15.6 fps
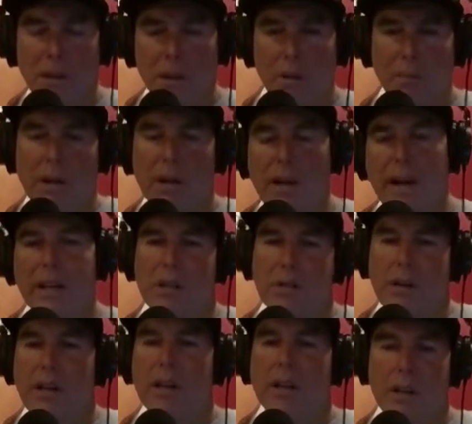when guys
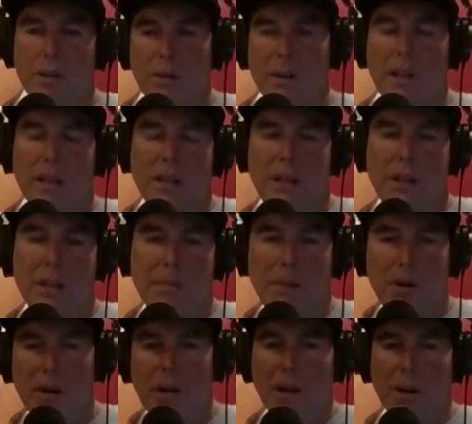try to do what they see in the
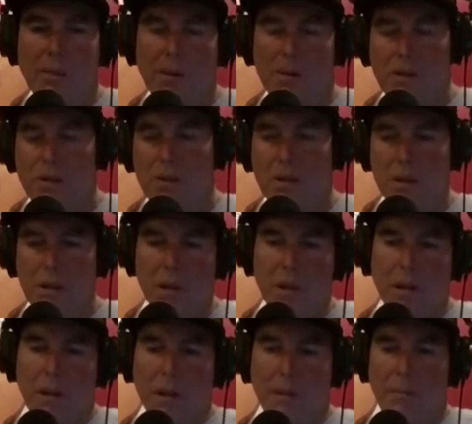marketing brochures
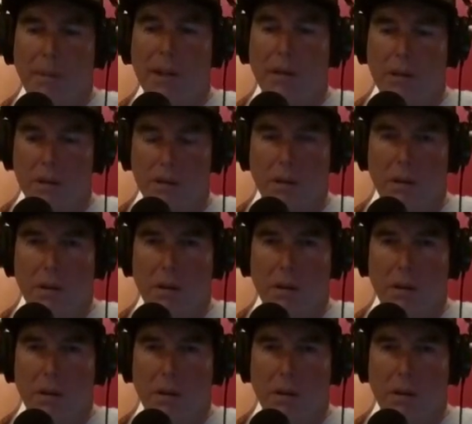by those